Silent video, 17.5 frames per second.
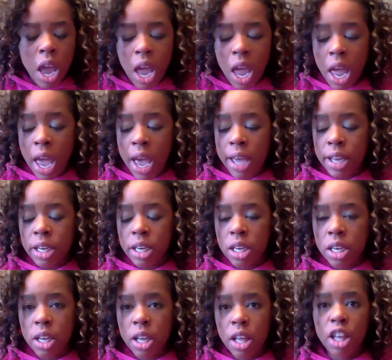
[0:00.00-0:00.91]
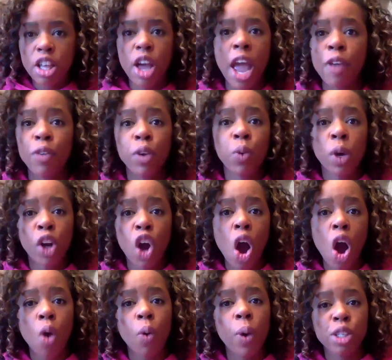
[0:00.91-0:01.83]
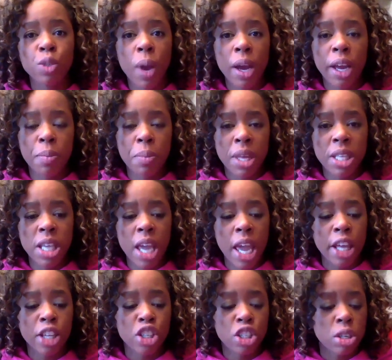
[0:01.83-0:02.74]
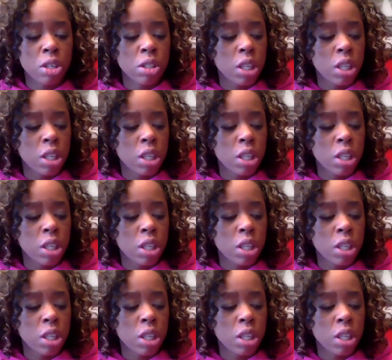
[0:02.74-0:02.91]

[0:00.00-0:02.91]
and everyone always recommends Answers.